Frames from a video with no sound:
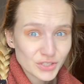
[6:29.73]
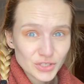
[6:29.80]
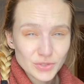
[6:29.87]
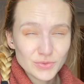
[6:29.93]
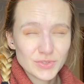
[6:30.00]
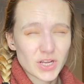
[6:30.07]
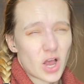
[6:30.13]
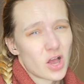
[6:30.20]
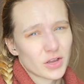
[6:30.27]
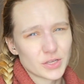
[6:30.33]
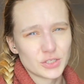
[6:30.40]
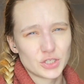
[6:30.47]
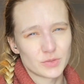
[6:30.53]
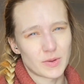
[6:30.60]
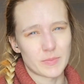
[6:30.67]
to talk
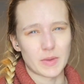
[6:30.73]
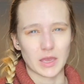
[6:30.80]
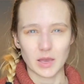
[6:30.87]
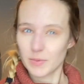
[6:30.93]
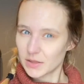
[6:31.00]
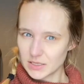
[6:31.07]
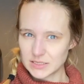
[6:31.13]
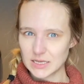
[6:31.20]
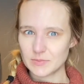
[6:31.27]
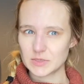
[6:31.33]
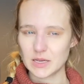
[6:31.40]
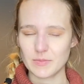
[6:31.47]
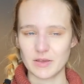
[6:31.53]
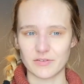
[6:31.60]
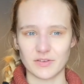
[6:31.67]
and do my makeup at the same
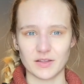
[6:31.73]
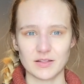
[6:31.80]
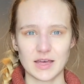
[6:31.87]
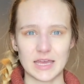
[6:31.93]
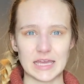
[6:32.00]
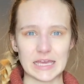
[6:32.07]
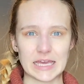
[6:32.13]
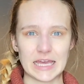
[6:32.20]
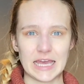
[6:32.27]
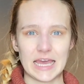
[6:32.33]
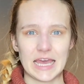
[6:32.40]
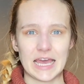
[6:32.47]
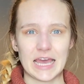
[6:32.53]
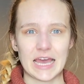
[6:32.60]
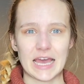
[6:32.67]
time. I feel like
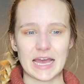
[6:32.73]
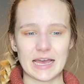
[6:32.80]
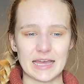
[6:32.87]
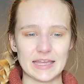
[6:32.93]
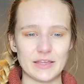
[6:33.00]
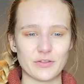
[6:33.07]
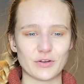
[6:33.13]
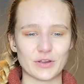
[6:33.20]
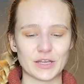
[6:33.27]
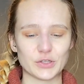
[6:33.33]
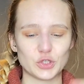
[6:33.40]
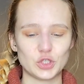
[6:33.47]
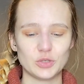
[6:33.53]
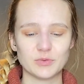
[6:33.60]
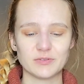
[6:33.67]
I either get
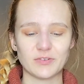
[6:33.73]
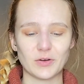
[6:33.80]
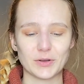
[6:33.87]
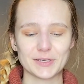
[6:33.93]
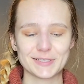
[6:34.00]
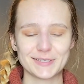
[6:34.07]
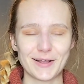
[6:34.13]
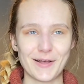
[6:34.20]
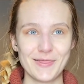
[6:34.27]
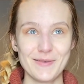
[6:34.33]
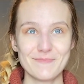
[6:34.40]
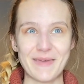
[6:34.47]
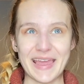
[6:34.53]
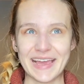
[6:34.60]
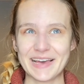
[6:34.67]
super focused on the
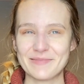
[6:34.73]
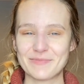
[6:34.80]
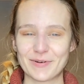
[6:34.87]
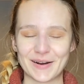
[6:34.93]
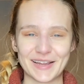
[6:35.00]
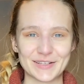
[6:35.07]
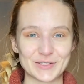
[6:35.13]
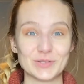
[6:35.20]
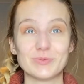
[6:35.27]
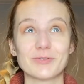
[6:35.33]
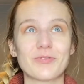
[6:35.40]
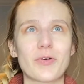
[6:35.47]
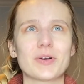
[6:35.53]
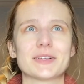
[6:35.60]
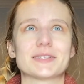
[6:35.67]
makeup or I get super
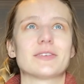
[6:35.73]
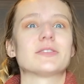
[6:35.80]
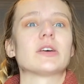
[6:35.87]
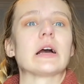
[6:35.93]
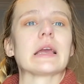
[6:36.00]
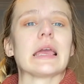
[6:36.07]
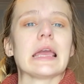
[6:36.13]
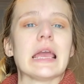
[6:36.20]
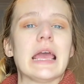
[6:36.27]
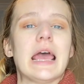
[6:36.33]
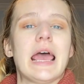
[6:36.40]
focused on talking.